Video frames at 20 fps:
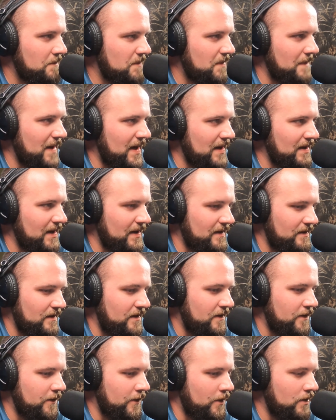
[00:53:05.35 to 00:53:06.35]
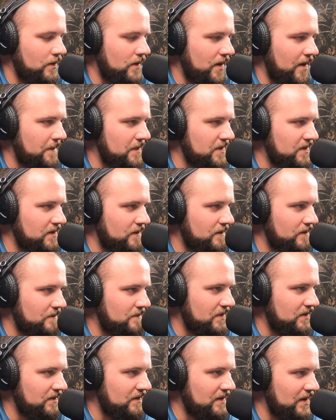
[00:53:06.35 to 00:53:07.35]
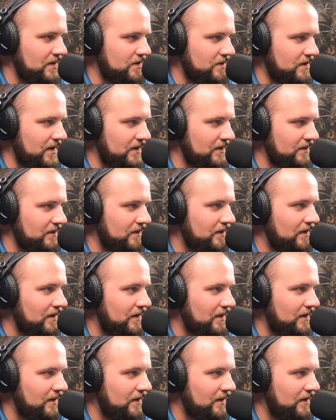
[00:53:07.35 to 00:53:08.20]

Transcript: But by like the third episode of building that trailer,